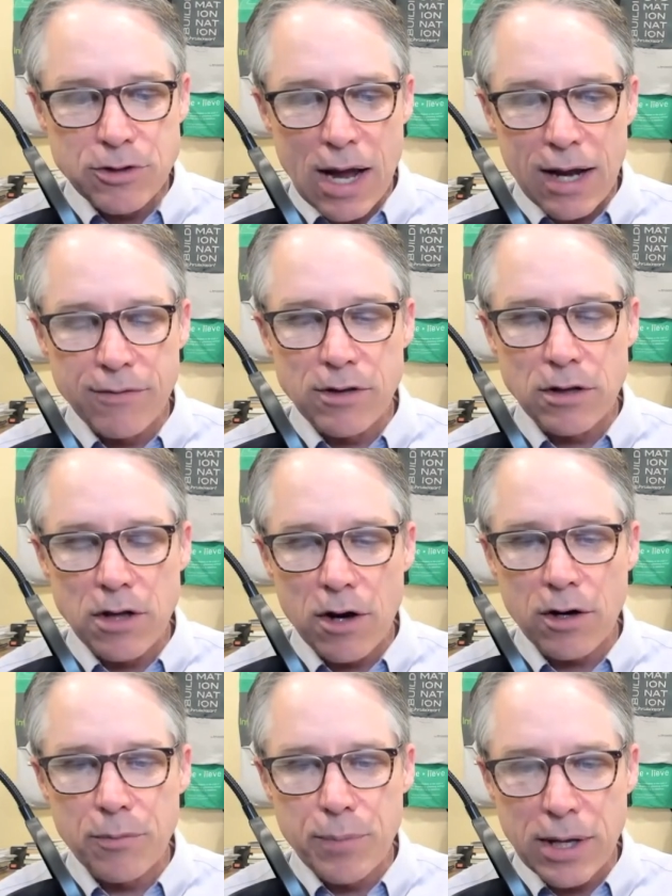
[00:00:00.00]
track of the
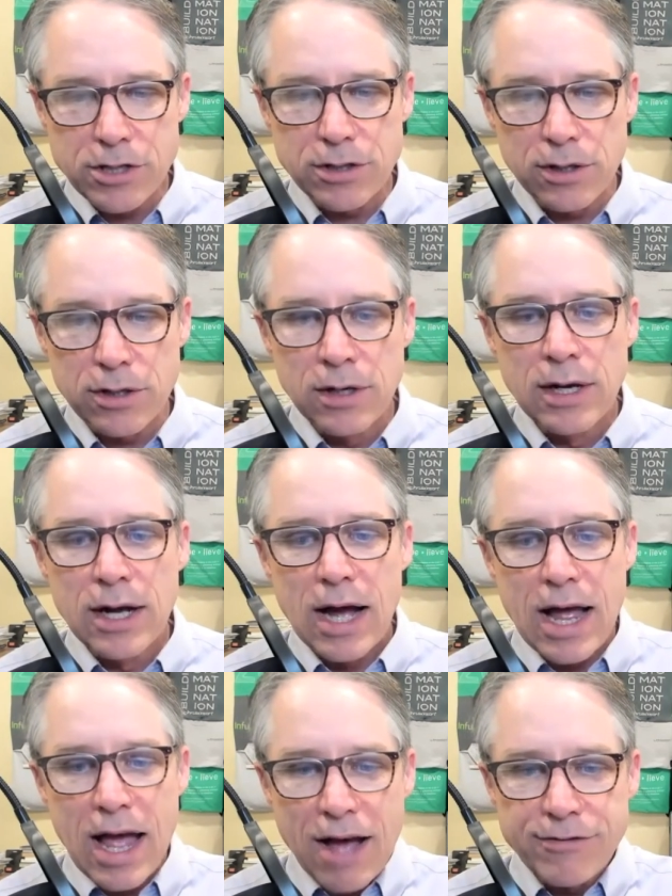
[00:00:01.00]
longer picture,
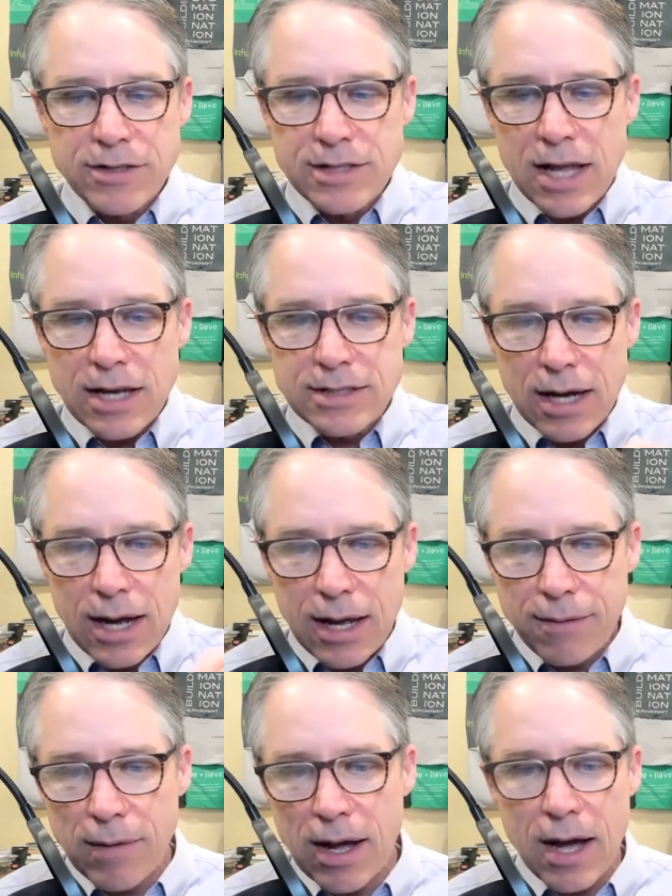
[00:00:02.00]
I have to take
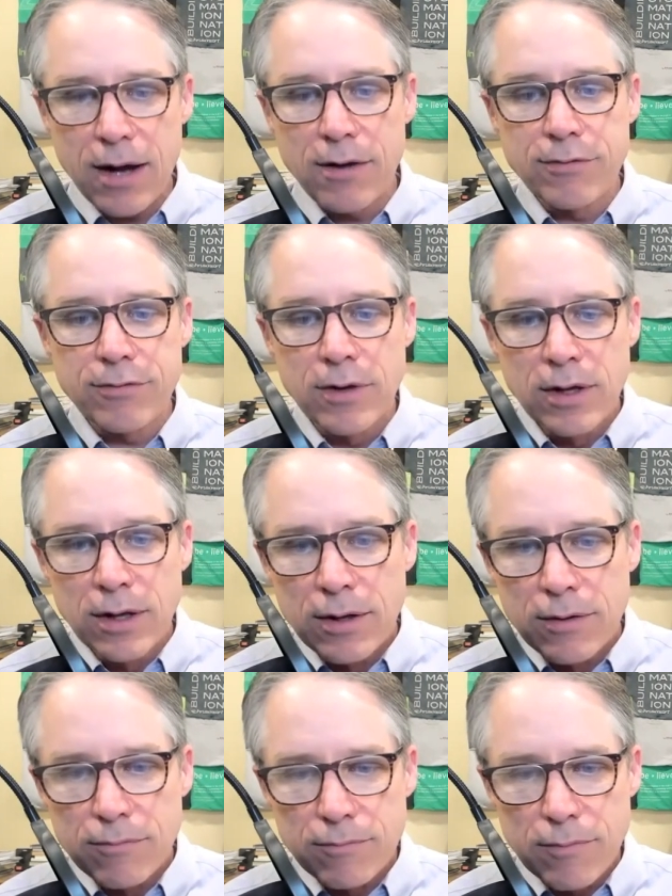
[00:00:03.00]
time out of
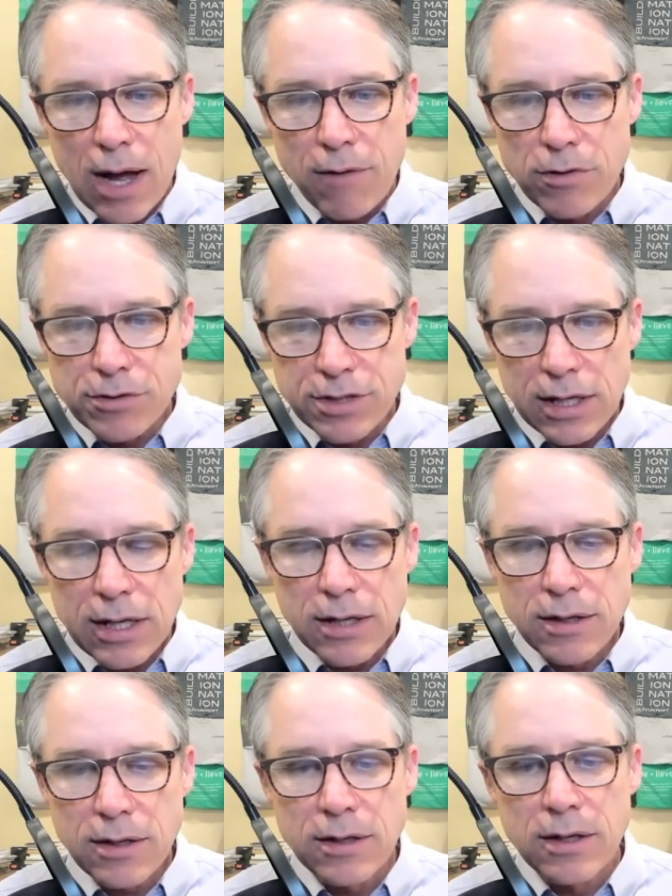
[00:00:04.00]
my
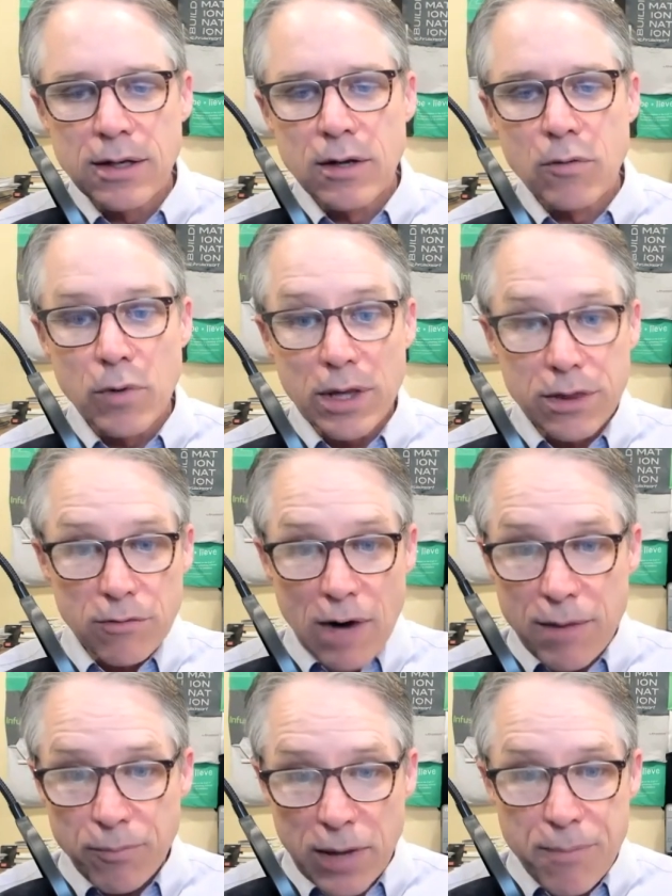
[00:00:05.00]
routine with the
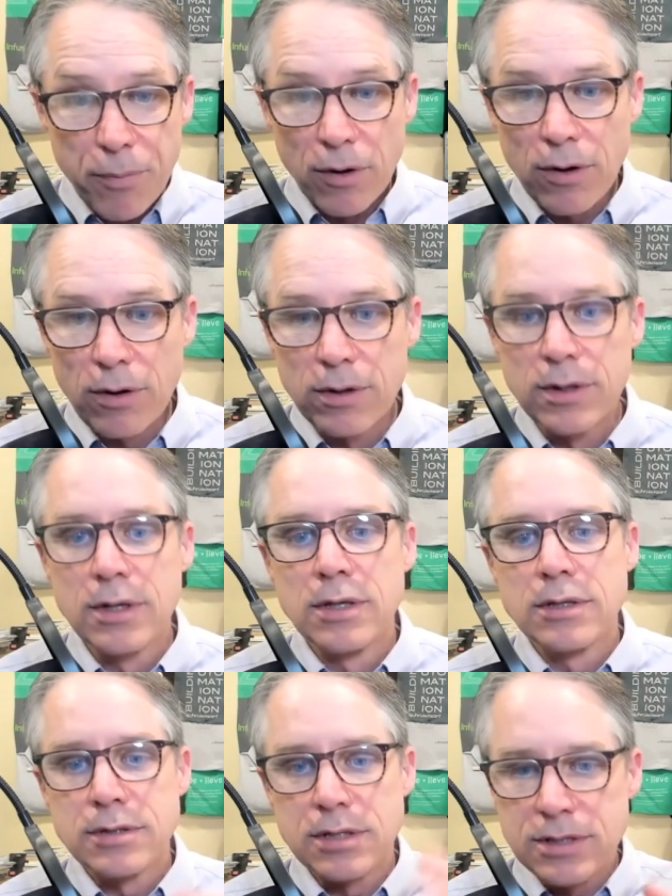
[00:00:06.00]
right people
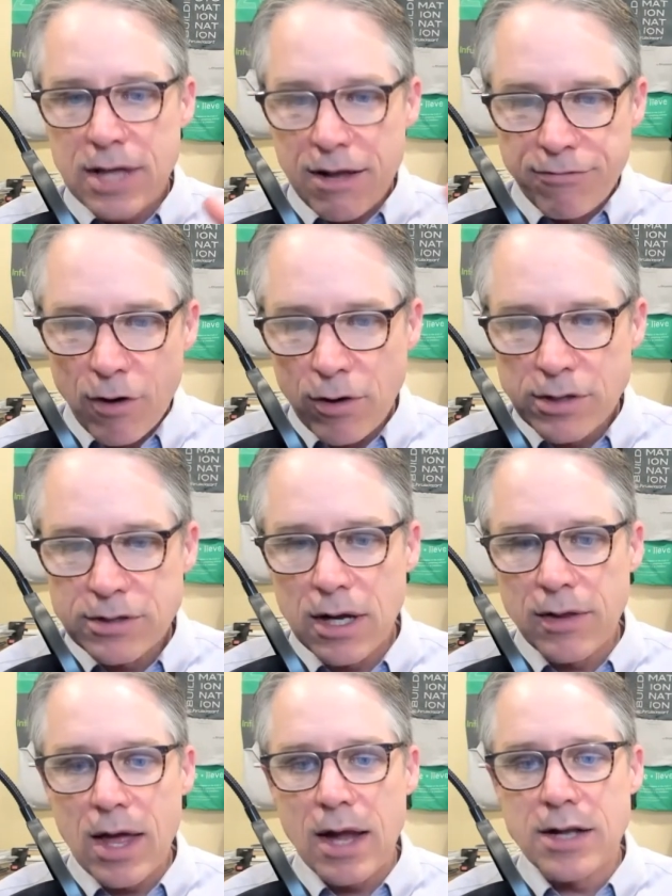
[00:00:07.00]
to stay focused
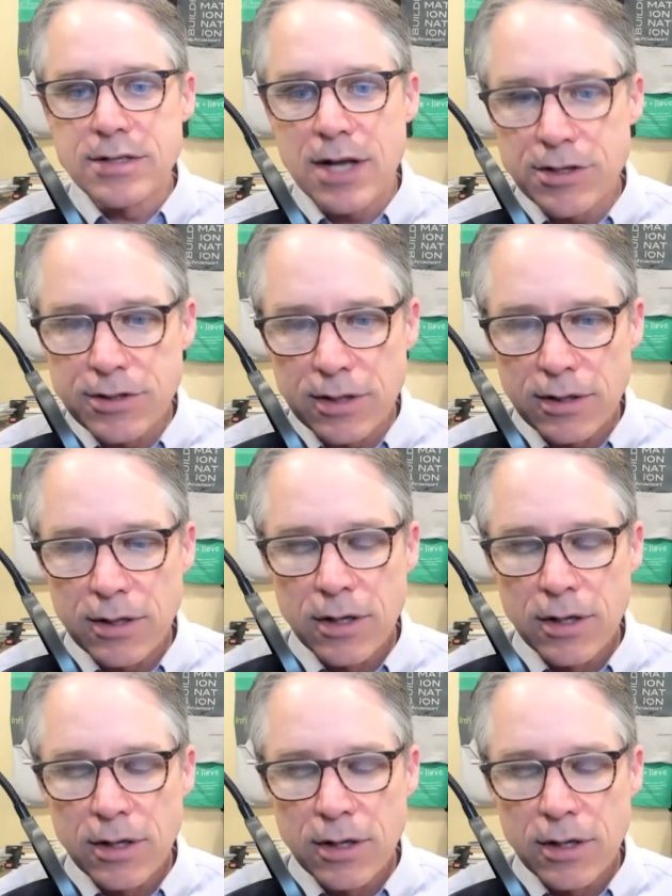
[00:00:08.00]
on that intention.